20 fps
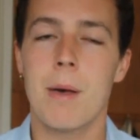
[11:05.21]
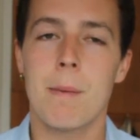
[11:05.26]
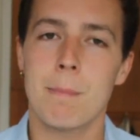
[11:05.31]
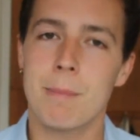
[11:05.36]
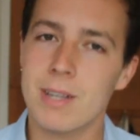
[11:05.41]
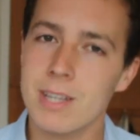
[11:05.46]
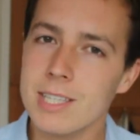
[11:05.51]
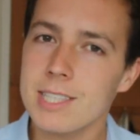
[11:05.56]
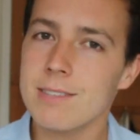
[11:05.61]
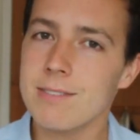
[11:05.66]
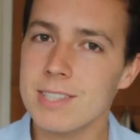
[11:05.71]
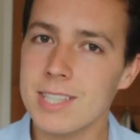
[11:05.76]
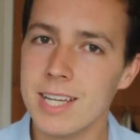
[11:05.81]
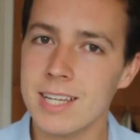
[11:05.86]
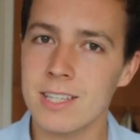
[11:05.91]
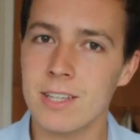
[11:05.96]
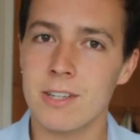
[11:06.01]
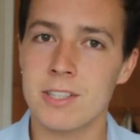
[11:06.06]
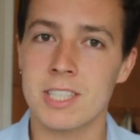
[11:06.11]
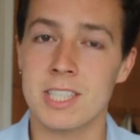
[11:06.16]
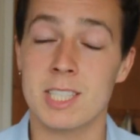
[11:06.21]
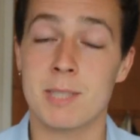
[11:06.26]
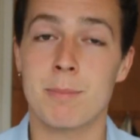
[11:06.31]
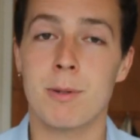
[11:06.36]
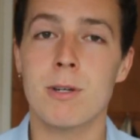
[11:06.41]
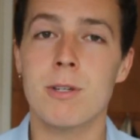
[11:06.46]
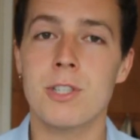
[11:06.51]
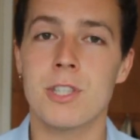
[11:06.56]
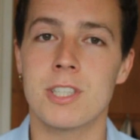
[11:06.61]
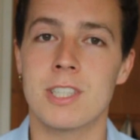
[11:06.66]
Because of Sadako's
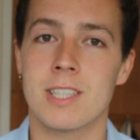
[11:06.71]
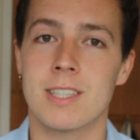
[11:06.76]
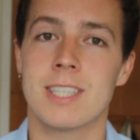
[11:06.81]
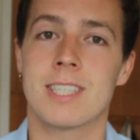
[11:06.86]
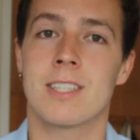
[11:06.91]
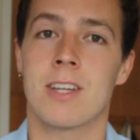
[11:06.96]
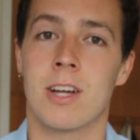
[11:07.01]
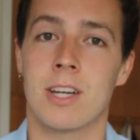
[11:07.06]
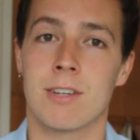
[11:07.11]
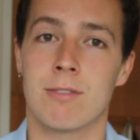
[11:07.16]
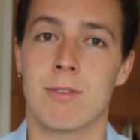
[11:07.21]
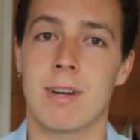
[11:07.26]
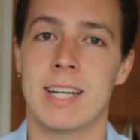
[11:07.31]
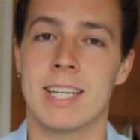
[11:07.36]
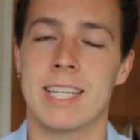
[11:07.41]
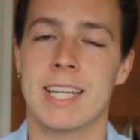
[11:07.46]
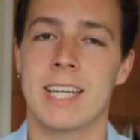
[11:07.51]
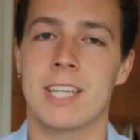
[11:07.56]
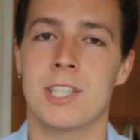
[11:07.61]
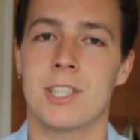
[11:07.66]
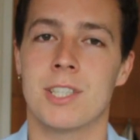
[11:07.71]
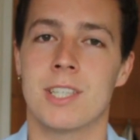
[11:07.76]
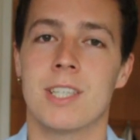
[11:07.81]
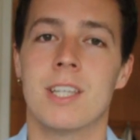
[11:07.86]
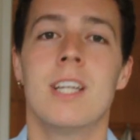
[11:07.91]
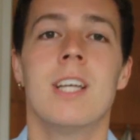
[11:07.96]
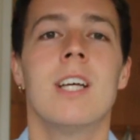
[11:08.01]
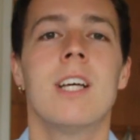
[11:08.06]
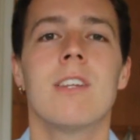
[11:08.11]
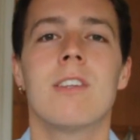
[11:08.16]
exposure to this kind of radiation,
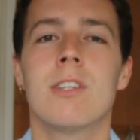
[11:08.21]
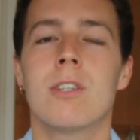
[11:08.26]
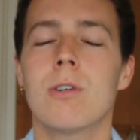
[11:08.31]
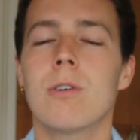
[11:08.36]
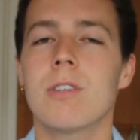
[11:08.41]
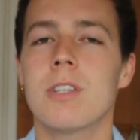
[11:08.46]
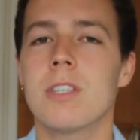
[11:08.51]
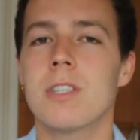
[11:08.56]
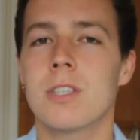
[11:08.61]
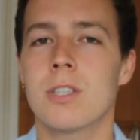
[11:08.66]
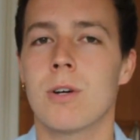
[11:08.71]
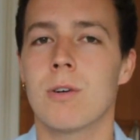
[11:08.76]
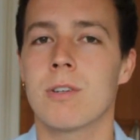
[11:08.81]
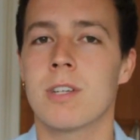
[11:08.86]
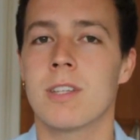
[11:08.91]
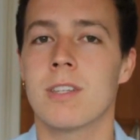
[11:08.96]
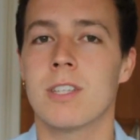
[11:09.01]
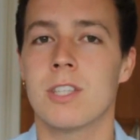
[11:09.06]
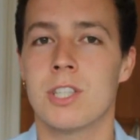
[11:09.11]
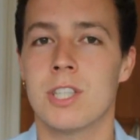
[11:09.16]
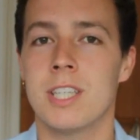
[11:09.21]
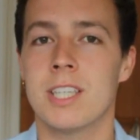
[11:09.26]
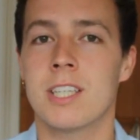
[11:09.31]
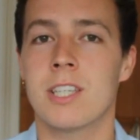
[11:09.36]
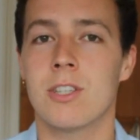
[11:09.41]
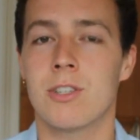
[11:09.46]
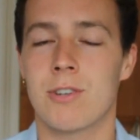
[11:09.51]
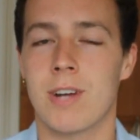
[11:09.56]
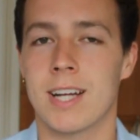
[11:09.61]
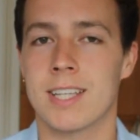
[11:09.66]
the doctors told her that she'd
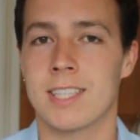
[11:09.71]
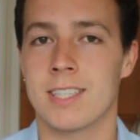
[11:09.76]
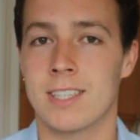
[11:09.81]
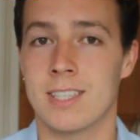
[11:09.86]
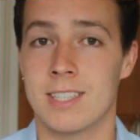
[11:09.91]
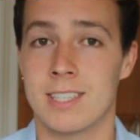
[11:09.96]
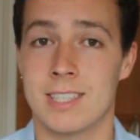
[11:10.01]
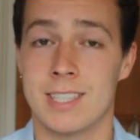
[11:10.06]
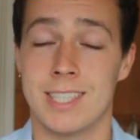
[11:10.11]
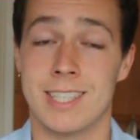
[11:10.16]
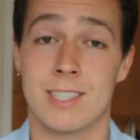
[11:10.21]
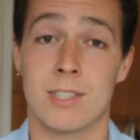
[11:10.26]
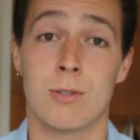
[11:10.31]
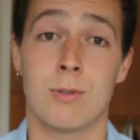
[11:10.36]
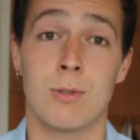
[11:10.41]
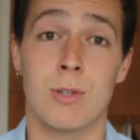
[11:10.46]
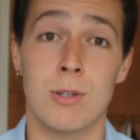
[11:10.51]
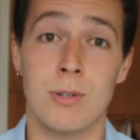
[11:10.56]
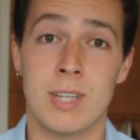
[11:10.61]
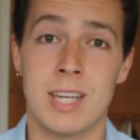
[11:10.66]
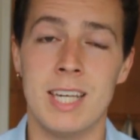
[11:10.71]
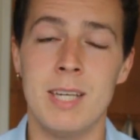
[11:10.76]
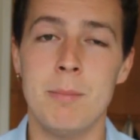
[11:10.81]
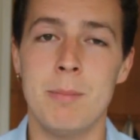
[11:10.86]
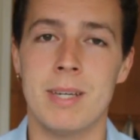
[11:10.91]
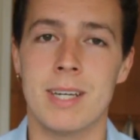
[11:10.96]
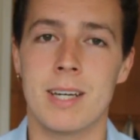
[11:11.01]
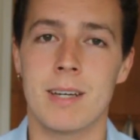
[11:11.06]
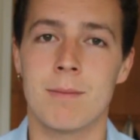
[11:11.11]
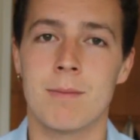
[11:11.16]
contracted a disease called
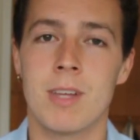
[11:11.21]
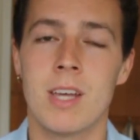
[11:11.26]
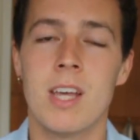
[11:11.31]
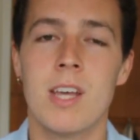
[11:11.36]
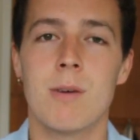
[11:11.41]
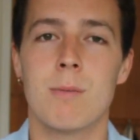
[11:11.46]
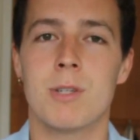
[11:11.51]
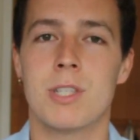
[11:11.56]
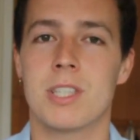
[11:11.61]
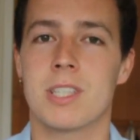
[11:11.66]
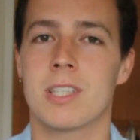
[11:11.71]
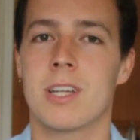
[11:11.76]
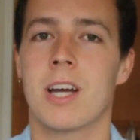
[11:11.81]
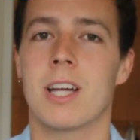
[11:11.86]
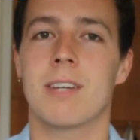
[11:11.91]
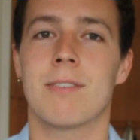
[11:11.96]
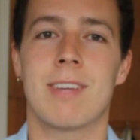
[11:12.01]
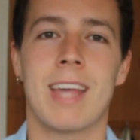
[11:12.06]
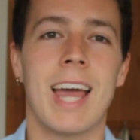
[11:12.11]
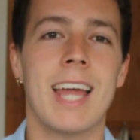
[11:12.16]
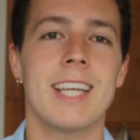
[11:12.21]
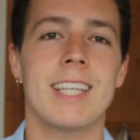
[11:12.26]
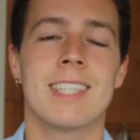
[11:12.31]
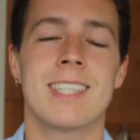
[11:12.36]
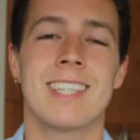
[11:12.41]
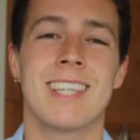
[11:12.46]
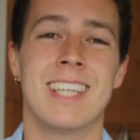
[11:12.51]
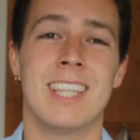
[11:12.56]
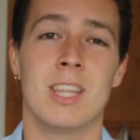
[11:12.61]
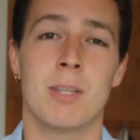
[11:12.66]
leukemia, which is a kind of
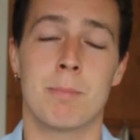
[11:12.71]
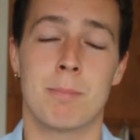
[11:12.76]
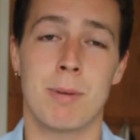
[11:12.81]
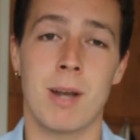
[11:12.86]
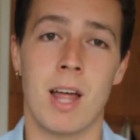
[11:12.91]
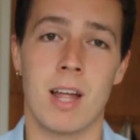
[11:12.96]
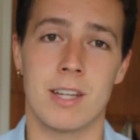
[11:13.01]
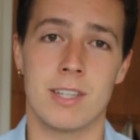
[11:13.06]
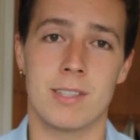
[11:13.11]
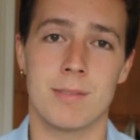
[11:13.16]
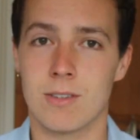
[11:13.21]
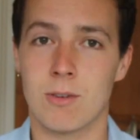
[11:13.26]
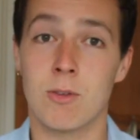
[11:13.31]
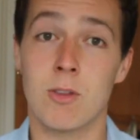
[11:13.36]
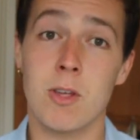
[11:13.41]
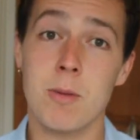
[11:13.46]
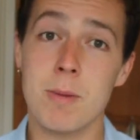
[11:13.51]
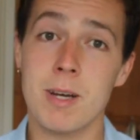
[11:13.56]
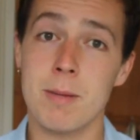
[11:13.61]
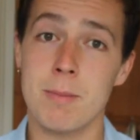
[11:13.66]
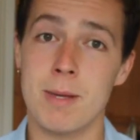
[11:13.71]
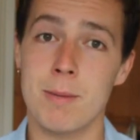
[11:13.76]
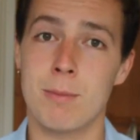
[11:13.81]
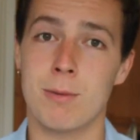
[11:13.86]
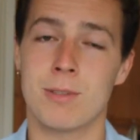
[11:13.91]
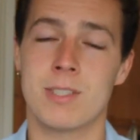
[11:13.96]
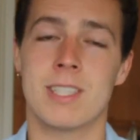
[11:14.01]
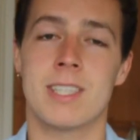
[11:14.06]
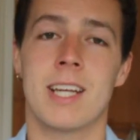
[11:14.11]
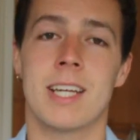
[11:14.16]
cancer in the blood. Although many people
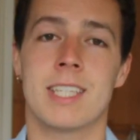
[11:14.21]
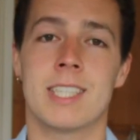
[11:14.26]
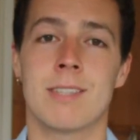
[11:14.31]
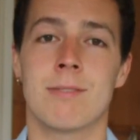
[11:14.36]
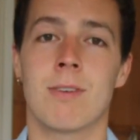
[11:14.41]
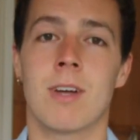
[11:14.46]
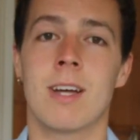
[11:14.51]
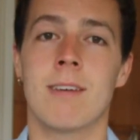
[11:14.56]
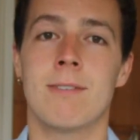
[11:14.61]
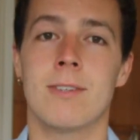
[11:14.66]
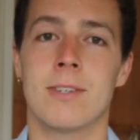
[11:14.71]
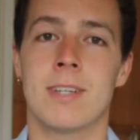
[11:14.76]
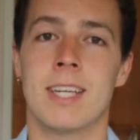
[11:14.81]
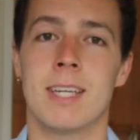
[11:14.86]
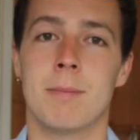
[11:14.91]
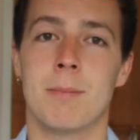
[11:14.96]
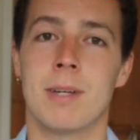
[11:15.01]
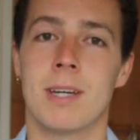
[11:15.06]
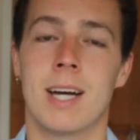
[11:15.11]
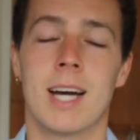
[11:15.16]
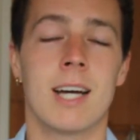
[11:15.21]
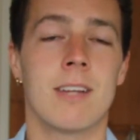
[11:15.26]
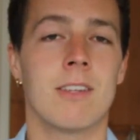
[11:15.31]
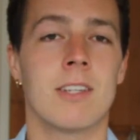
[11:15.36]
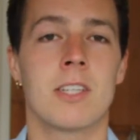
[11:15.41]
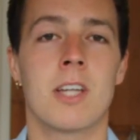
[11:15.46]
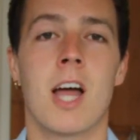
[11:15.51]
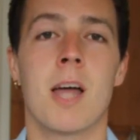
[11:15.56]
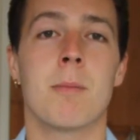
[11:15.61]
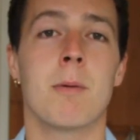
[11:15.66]
today survive leukemia, at the
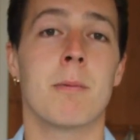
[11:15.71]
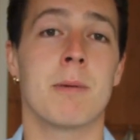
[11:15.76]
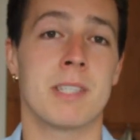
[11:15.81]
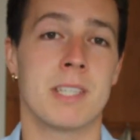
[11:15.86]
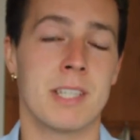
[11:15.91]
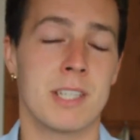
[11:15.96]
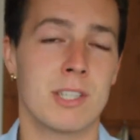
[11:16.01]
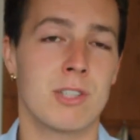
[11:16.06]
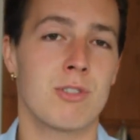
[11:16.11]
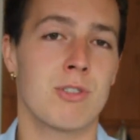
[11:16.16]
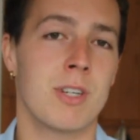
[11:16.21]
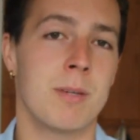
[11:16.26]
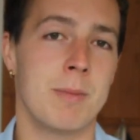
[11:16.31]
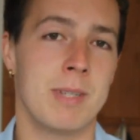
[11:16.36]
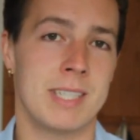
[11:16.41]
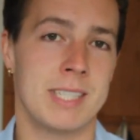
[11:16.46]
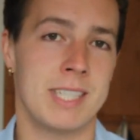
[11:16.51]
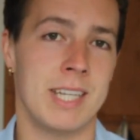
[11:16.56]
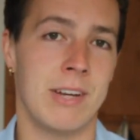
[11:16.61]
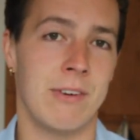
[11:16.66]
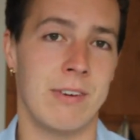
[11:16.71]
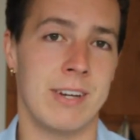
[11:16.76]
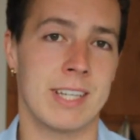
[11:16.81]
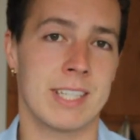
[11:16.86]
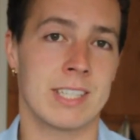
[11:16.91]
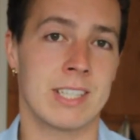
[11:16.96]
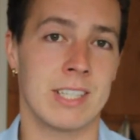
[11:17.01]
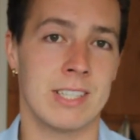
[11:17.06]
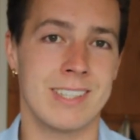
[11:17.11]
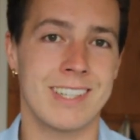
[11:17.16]
time it was an extremely
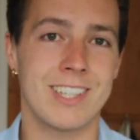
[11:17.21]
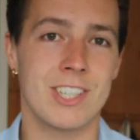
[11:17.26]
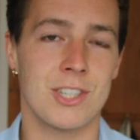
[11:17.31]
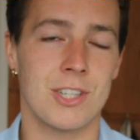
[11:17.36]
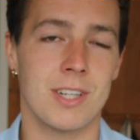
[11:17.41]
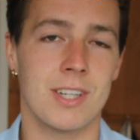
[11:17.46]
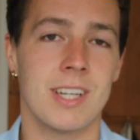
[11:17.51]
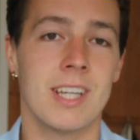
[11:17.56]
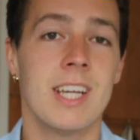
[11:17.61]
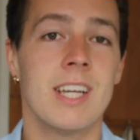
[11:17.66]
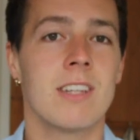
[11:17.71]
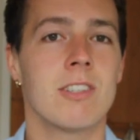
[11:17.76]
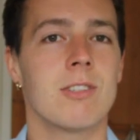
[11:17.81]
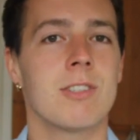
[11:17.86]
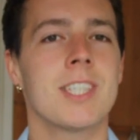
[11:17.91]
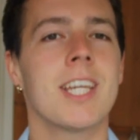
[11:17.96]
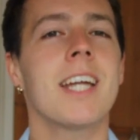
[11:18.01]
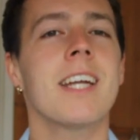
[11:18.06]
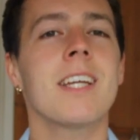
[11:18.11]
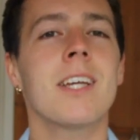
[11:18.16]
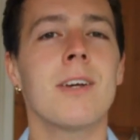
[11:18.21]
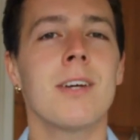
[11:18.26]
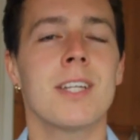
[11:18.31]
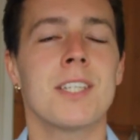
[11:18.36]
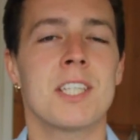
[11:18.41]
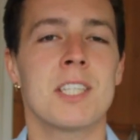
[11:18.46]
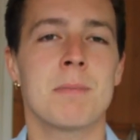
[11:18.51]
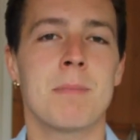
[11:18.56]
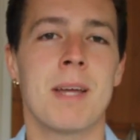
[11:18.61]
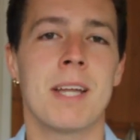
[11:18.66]
serious condition, so Sadako had
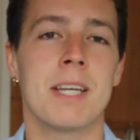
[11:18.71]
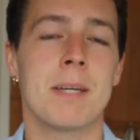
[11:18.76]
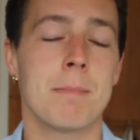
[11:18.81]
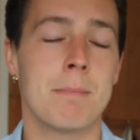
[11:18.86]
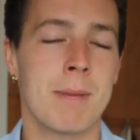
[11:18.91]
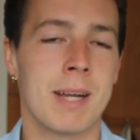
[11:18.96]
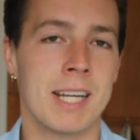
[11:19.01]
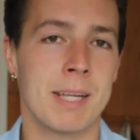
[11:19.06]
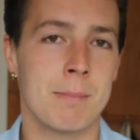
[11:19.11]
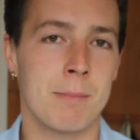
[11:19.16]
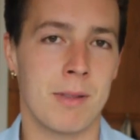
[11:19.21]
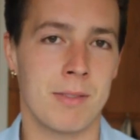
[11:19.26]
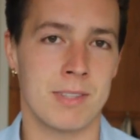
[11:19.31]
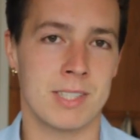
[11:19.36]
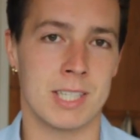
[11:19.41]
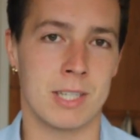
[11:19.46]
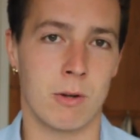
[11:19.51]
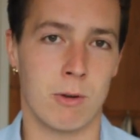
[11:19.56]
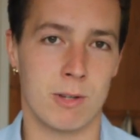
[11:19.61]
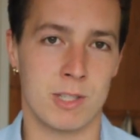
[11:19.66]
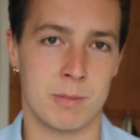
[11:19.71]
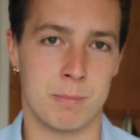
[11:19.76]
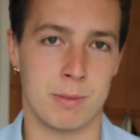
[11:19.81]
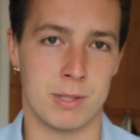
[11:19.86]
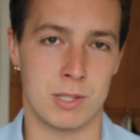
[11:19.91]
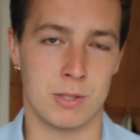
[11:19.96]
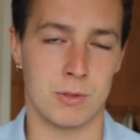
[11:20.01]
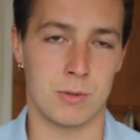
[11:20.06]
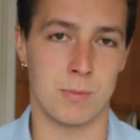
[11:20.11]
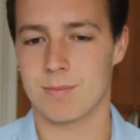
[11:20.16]
to spend many months in
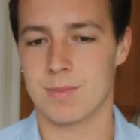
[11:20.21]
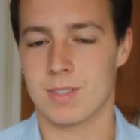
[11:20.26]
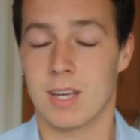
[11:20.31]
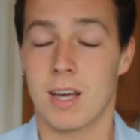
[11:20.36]
hospital.